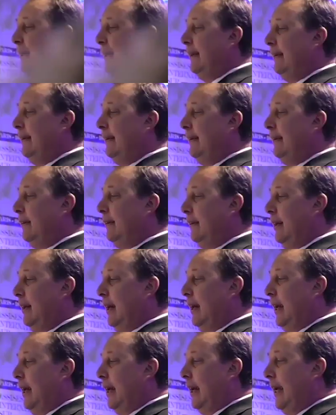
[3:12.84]
peace.
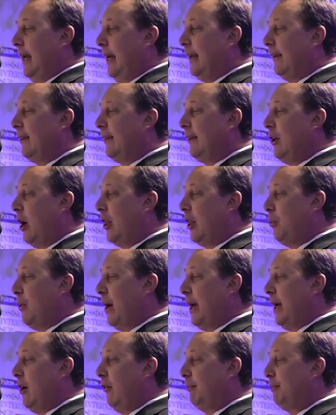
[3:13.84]
It is another
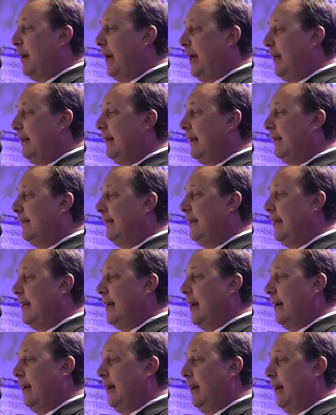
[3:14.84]
way of paying
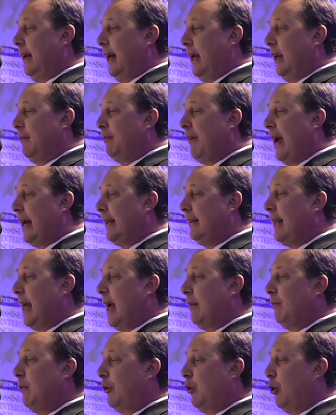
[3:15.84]
jizya. In fact,
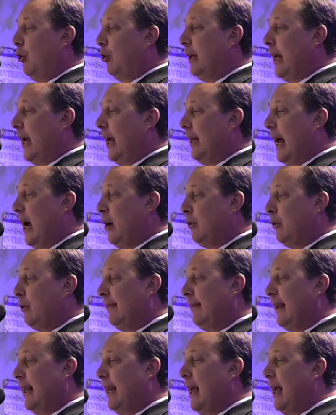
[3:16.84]
they have not only allowed
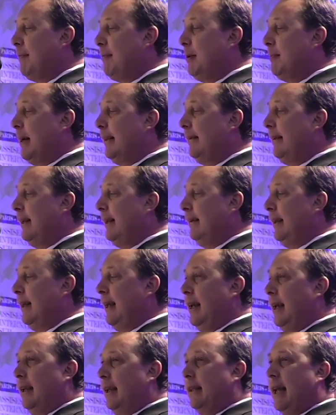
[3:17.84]
the salami method,
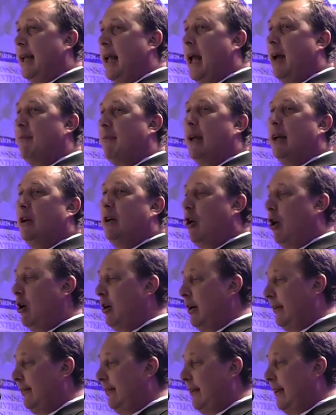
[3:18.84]
they have
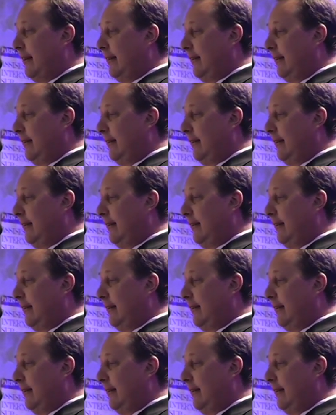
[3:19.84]
encouraged